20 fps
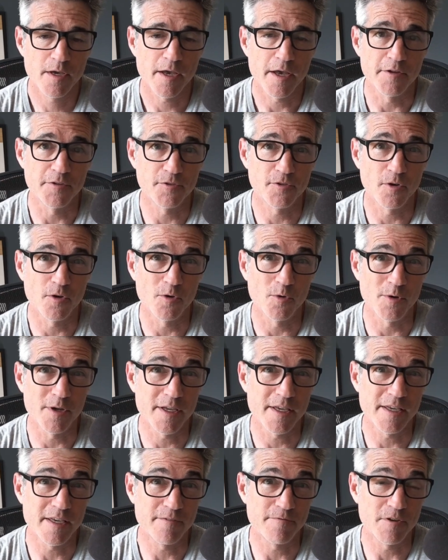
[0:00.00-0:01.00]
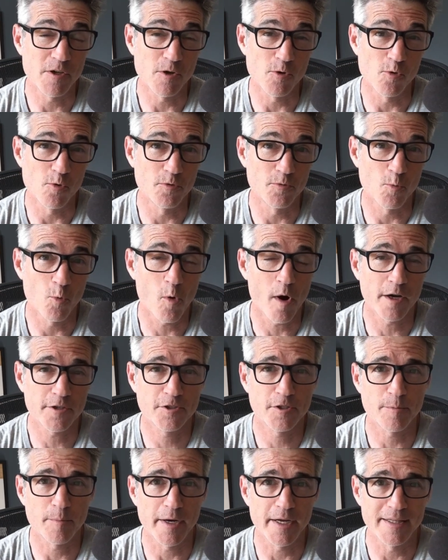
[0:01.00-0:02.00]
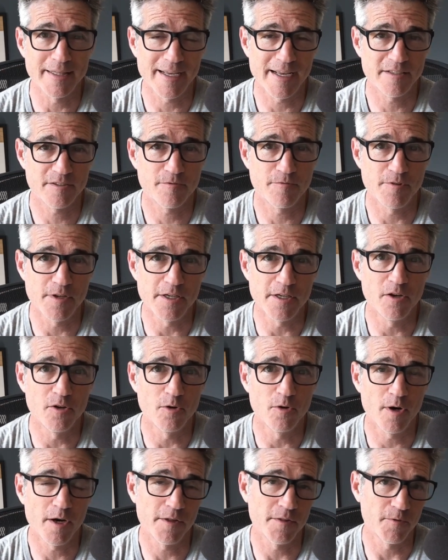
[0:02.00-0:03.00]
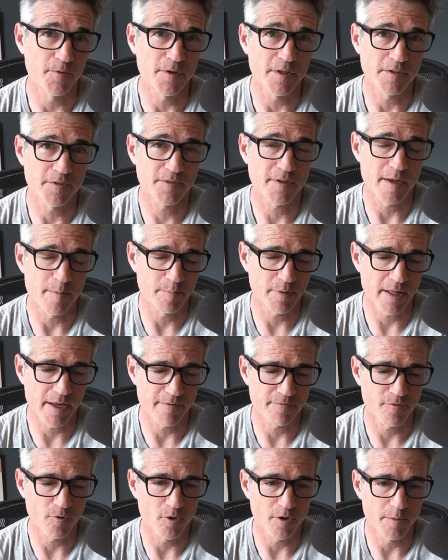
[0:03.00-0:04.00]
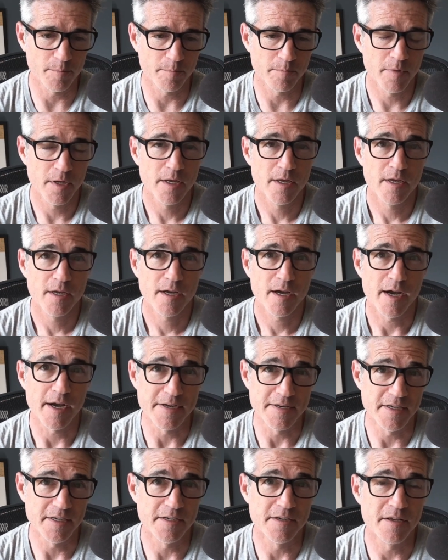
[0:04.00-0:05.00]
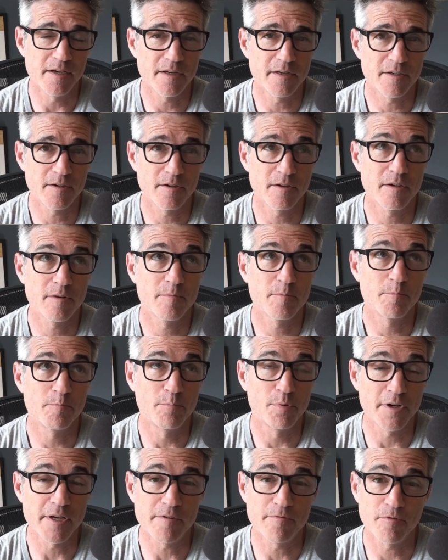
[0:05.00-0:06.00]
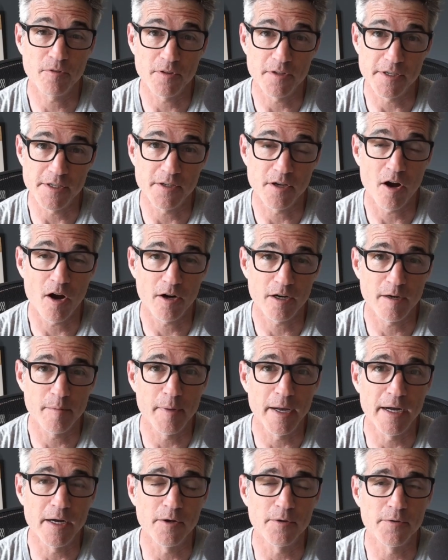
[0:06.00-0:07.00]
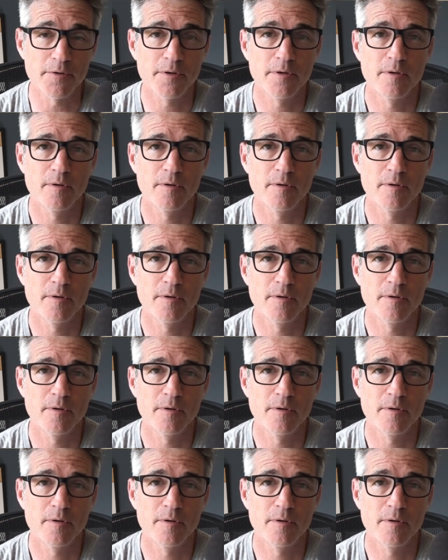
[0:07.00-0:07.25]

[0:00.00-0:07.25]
And so if you watched my last video on the real estate platform, I did briefly talk about